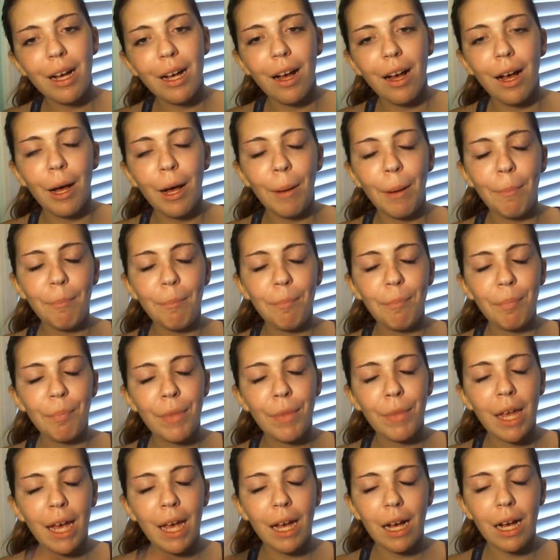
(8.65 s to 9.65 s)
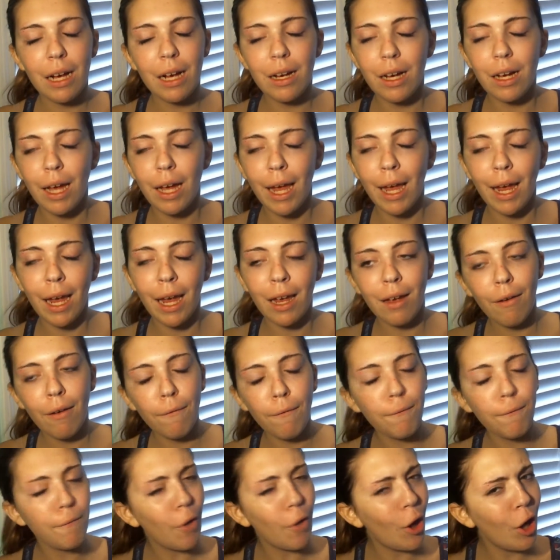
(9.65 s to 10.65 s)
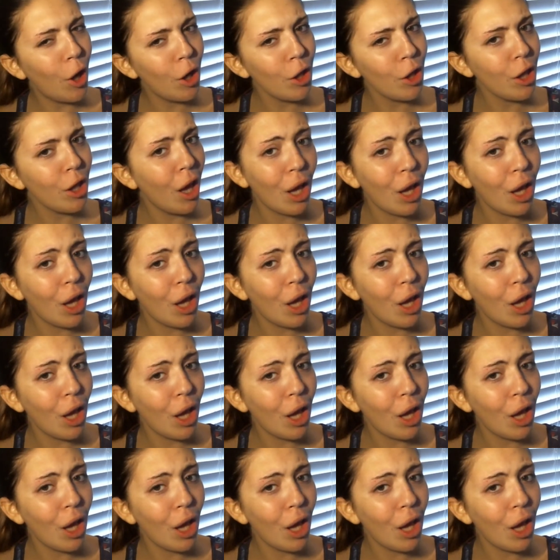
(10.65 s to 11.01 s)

a fall